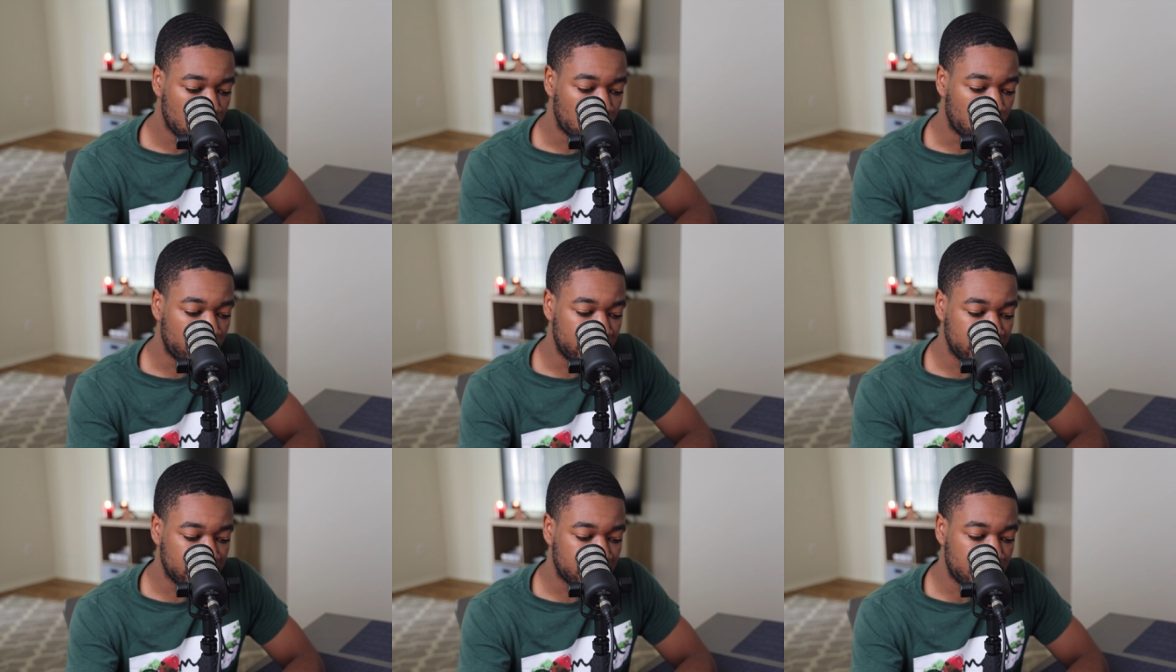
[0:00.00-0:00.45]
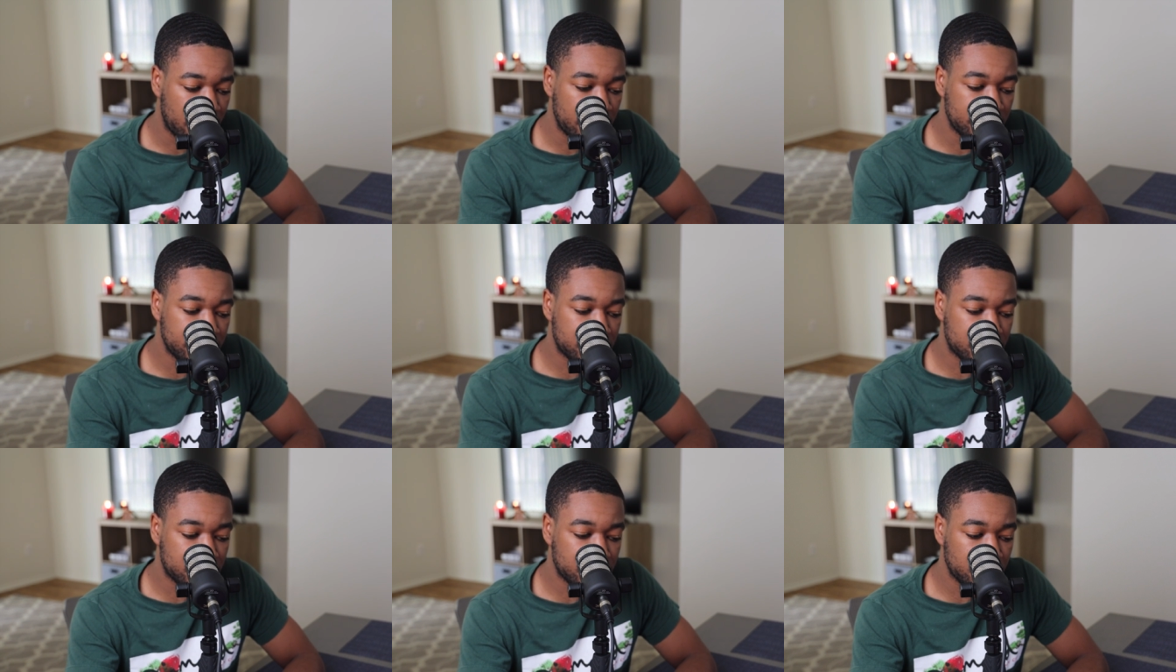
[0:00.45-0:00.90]
When it
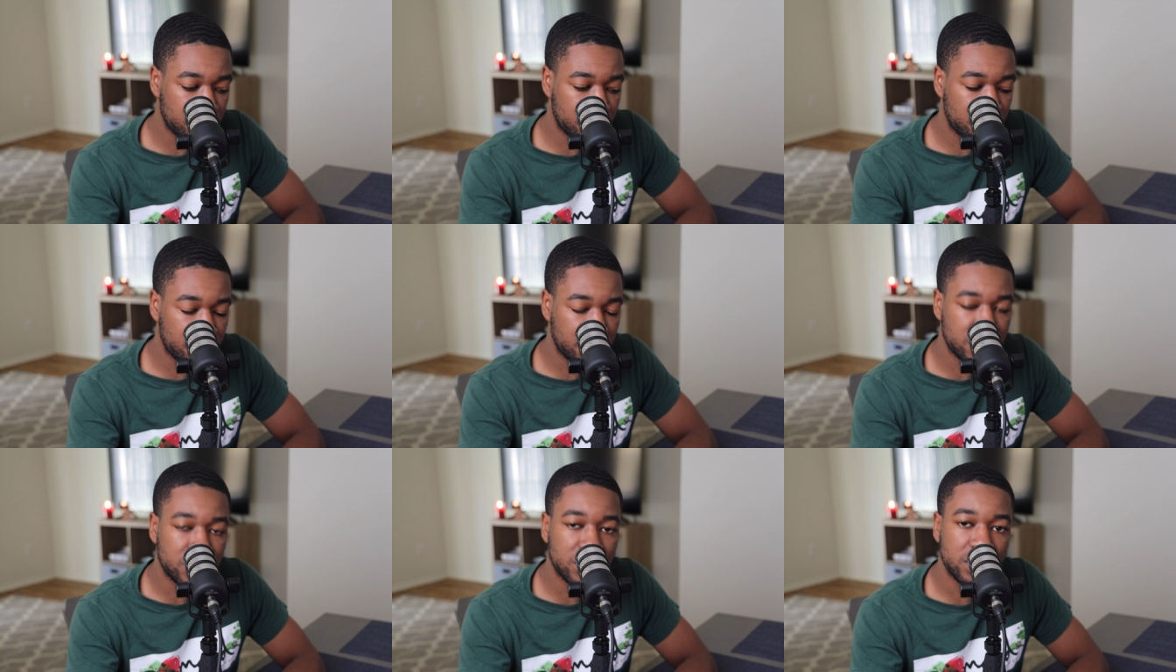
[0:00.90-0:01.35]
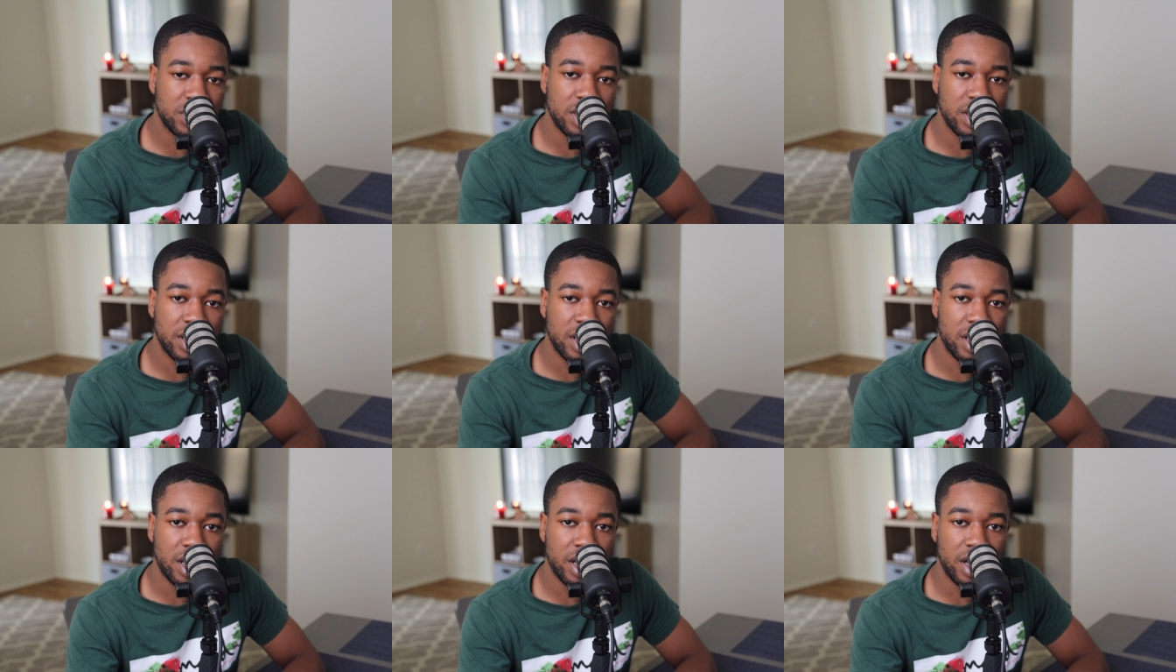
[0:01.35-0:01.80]
comes to
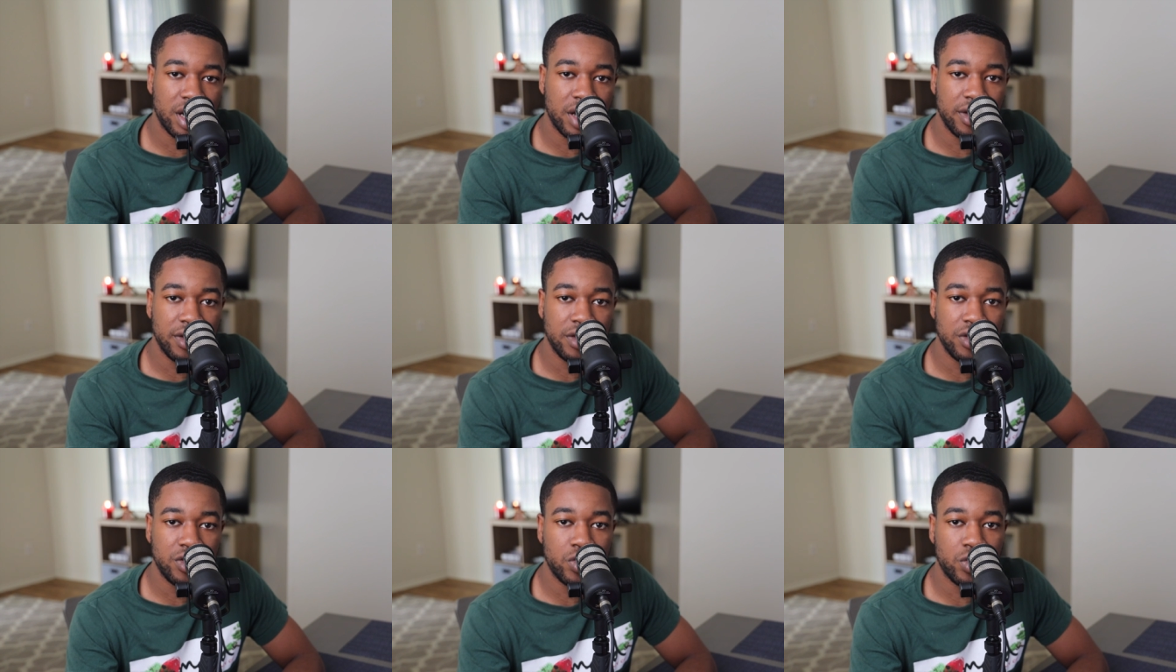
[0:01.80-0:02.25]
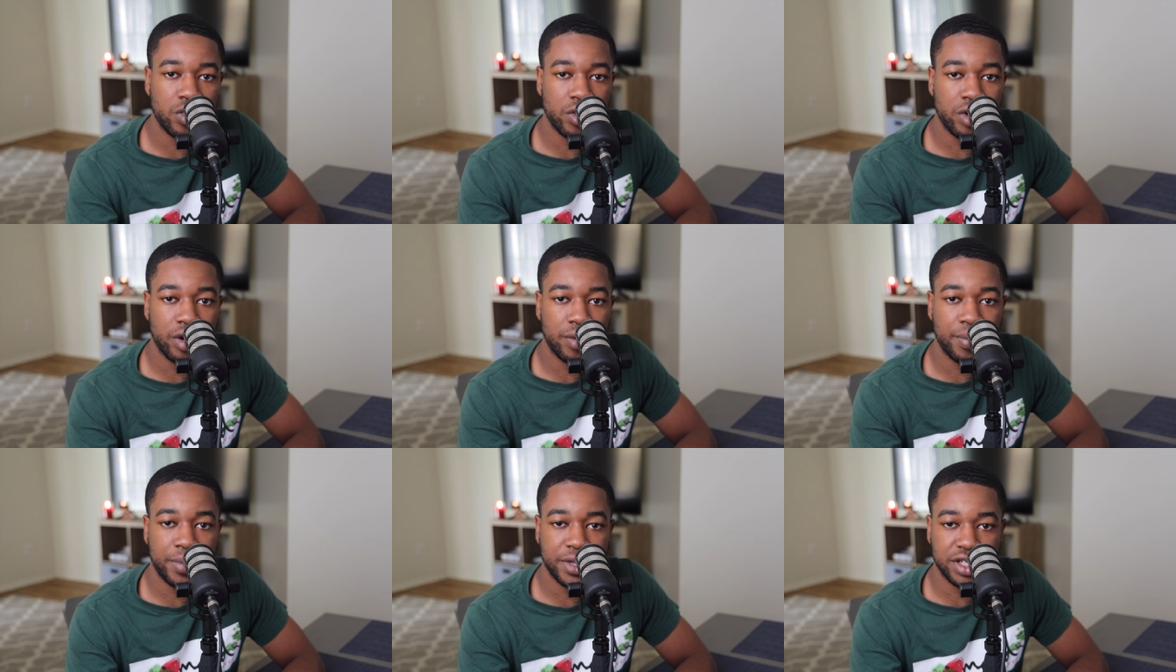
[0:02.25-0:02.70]

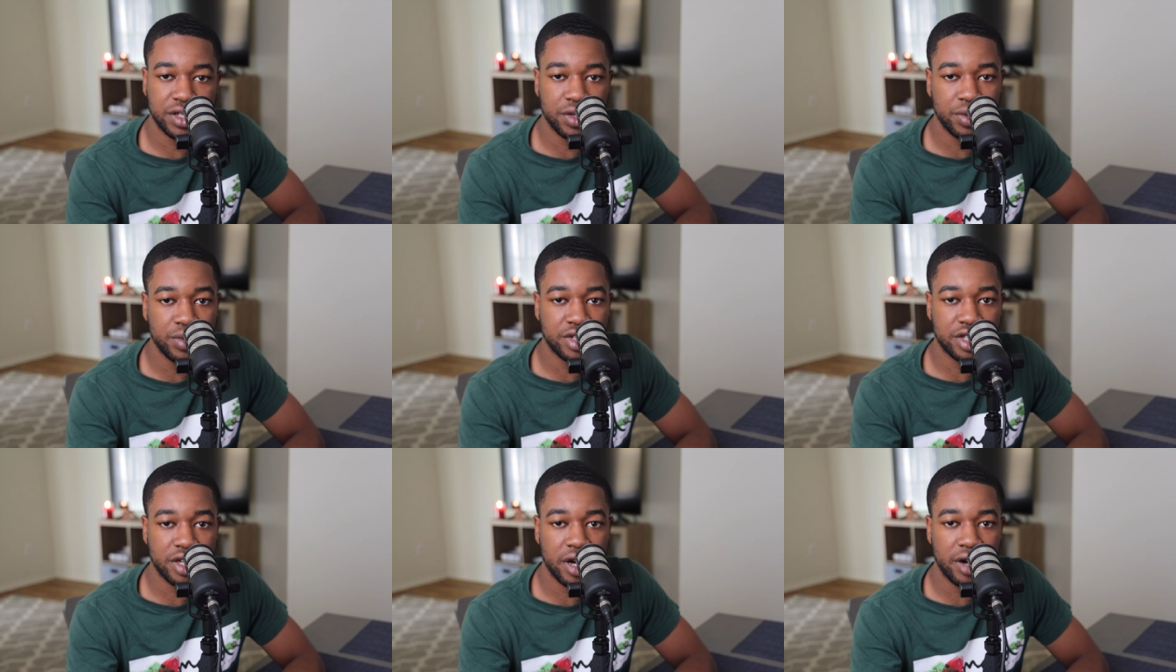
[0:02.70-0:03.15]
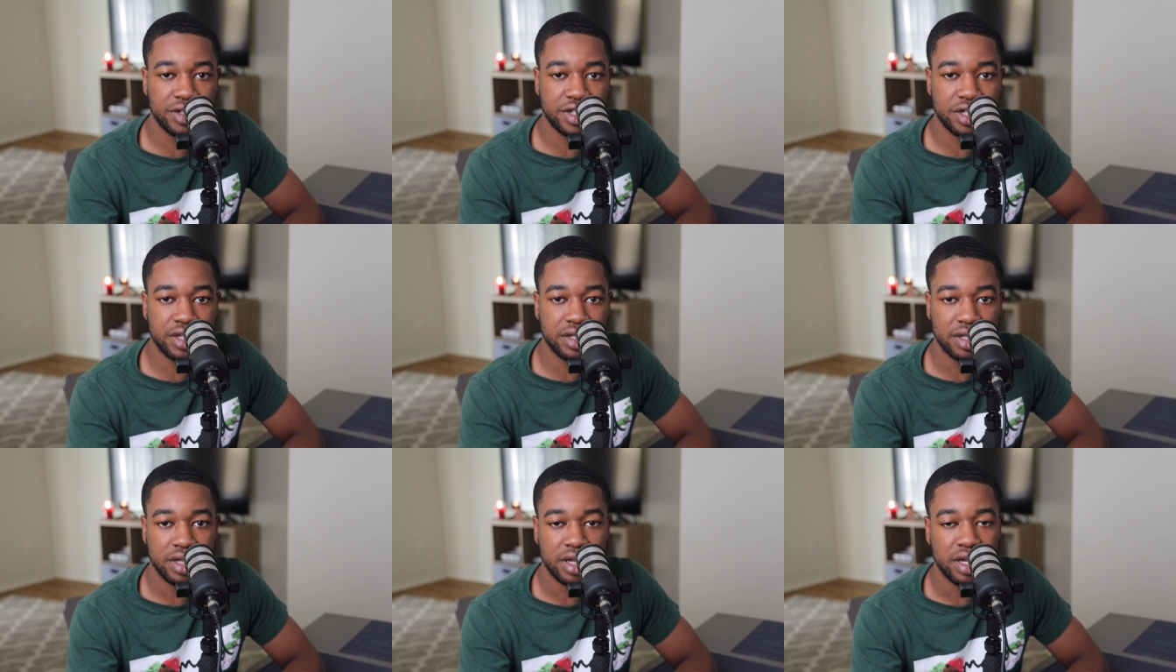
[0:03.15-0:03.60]
your platoon
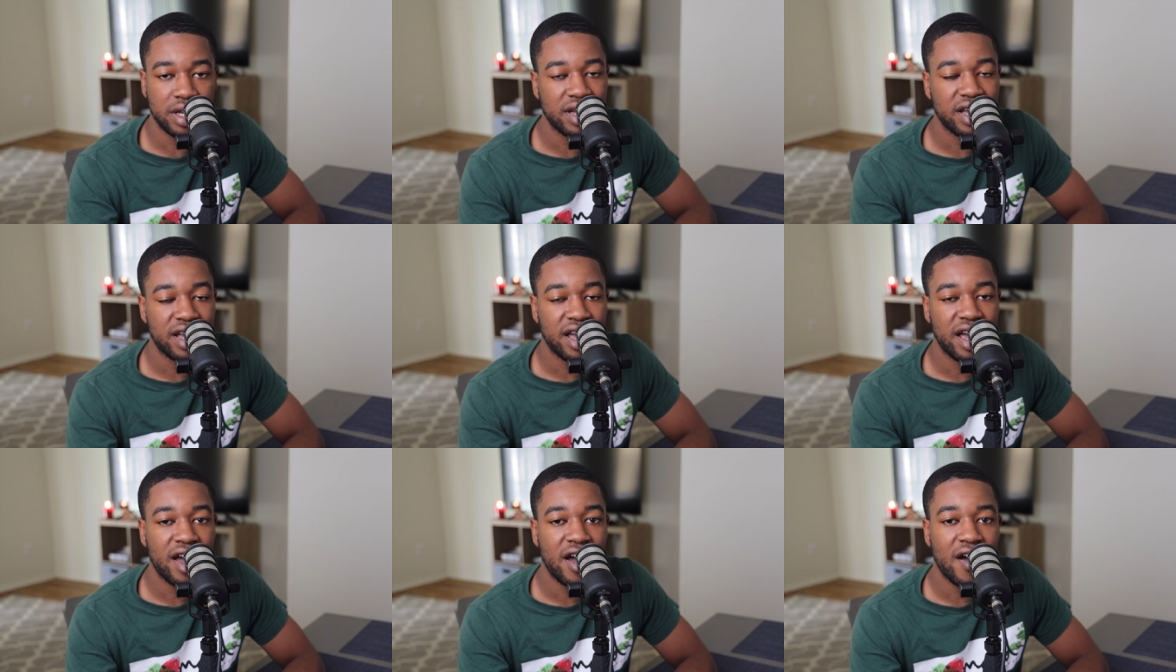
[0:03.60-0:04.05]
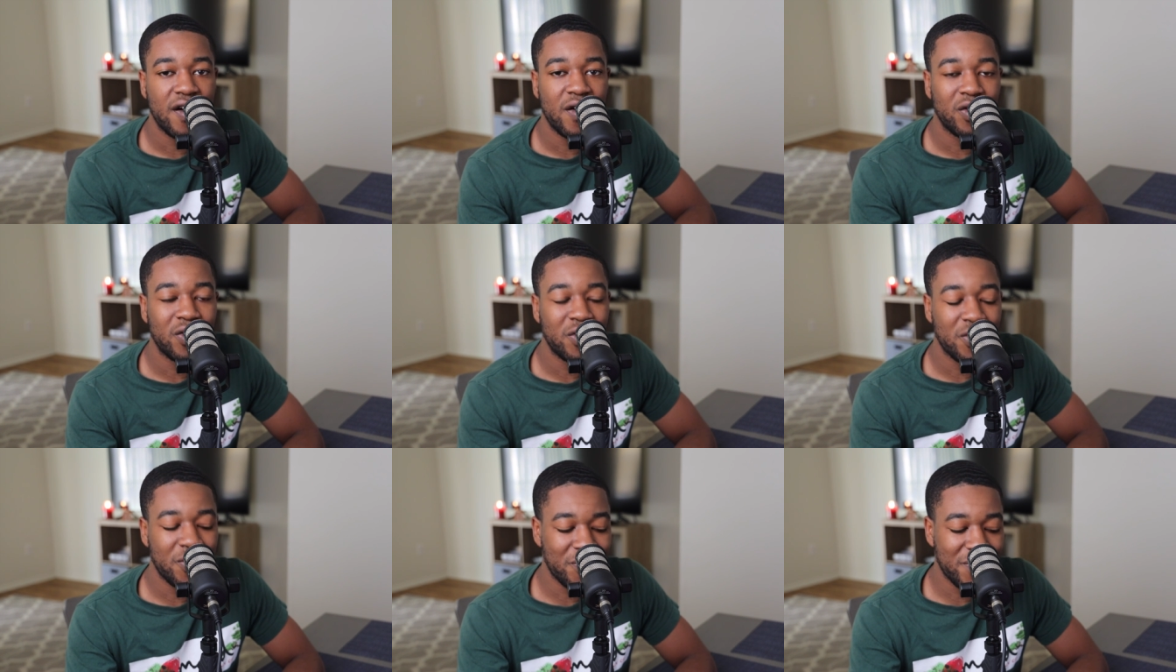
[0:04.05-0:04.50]
sergeant,
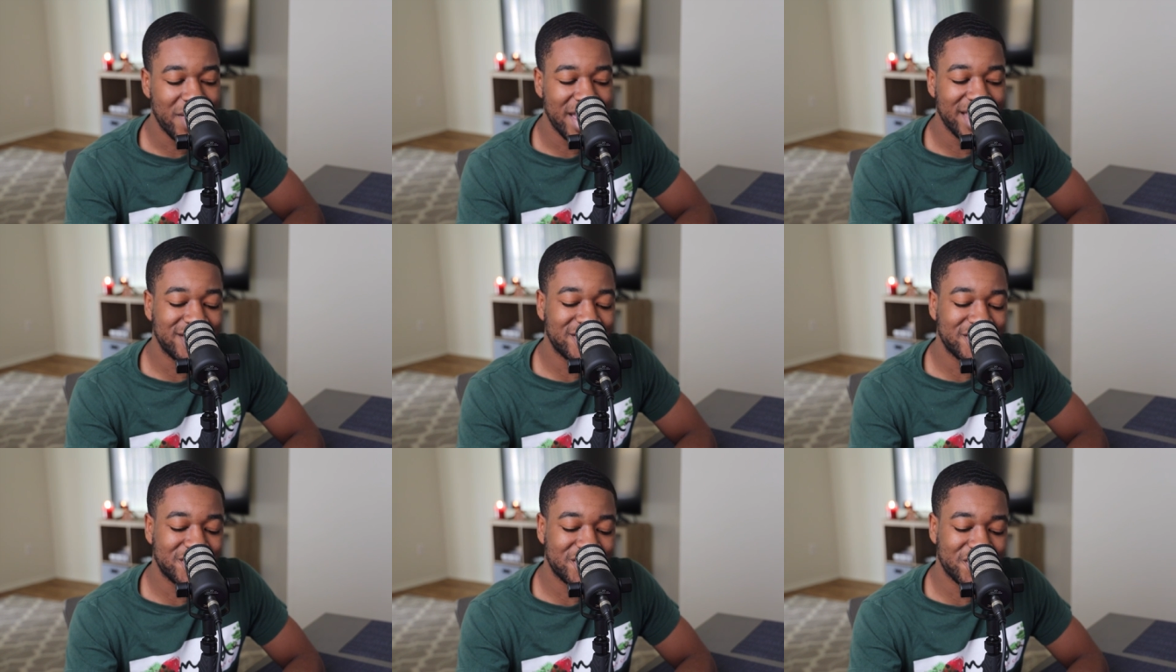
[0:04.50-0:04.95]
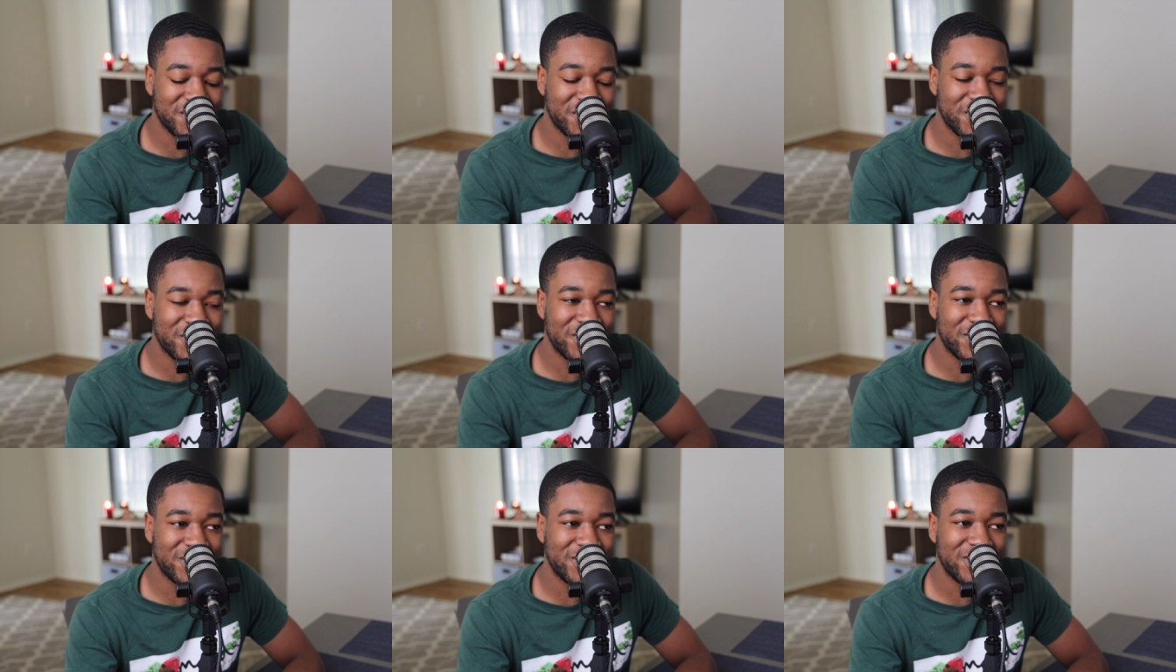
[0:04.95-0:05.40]
make
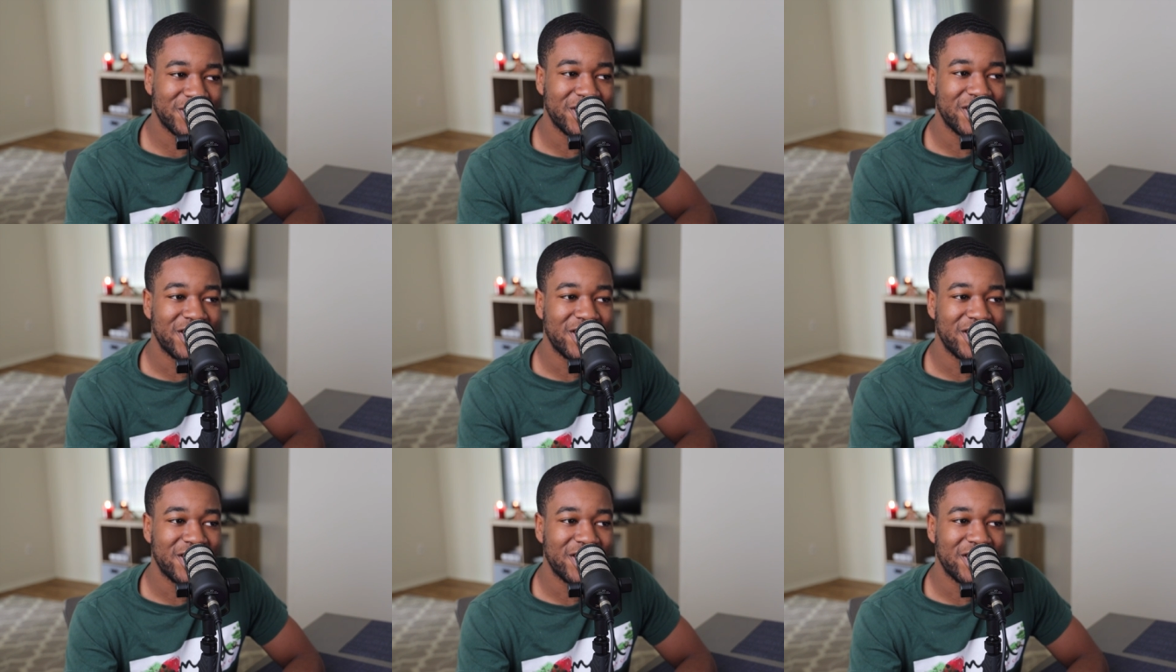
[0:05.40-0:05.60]
sure